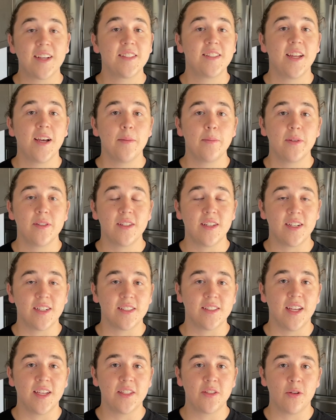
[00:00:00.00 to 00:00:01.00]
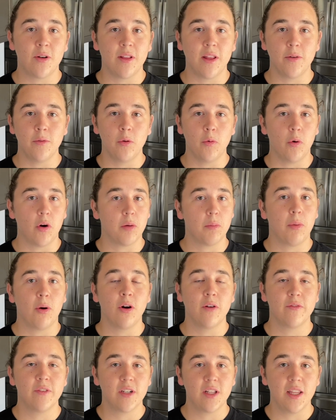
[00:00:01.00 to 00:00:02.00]
up is an accessory that will work
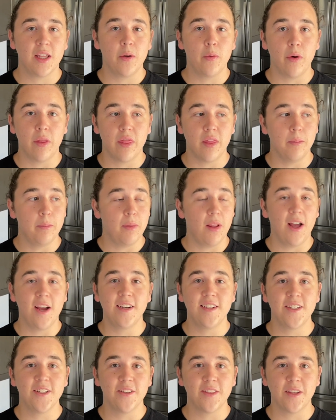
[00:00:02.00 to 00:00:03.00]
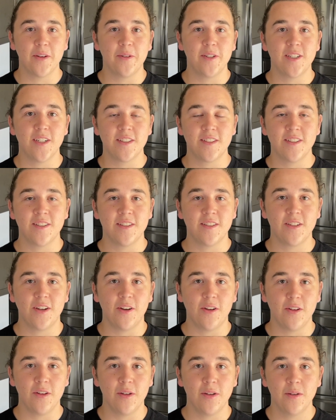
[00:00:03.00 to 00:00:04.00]
perfectly with the blind tilt that we just
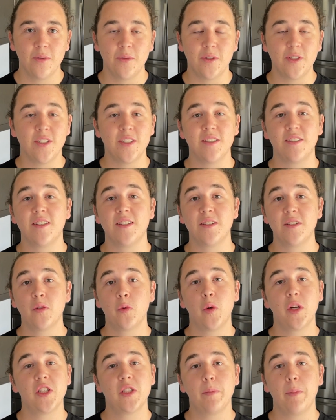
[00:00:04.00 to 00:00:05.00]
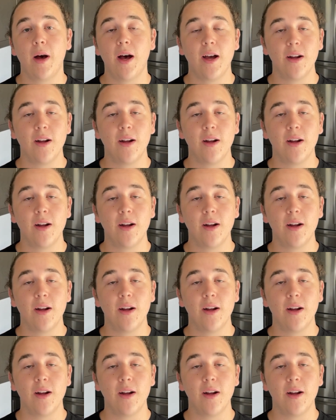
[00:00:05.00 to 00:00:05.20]
installed, which is the SwitchBot